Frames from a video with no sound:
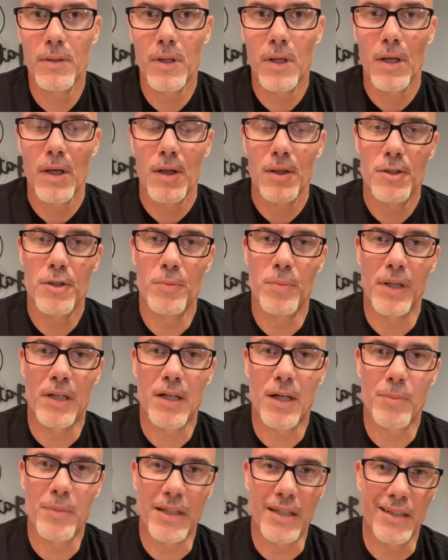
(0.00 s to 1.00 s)
to
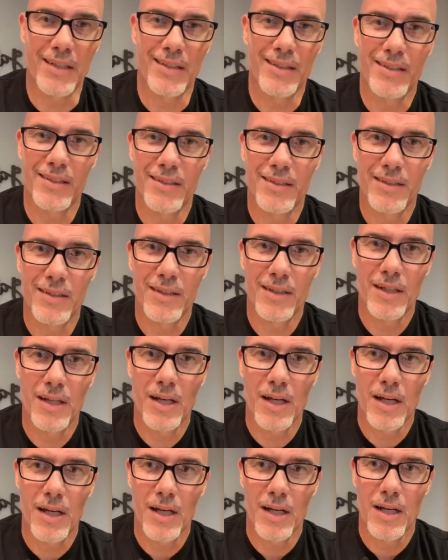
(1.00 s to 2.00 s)
becoming
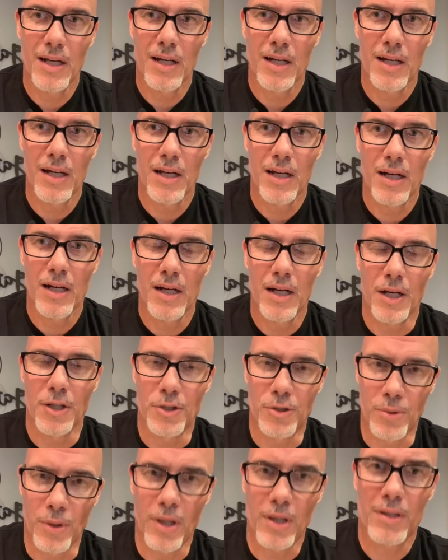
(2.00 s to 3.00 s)
a
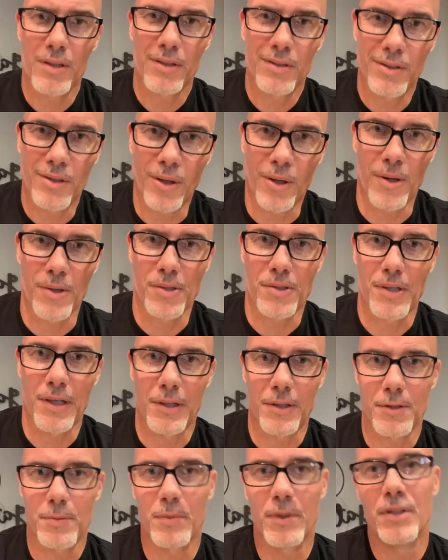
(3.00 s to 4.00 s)
drunk car
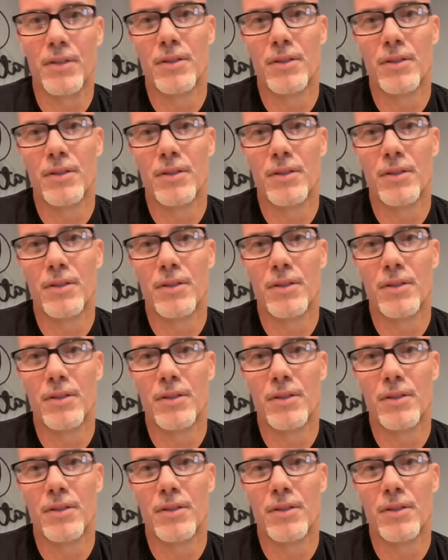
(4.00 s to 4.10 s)
salesman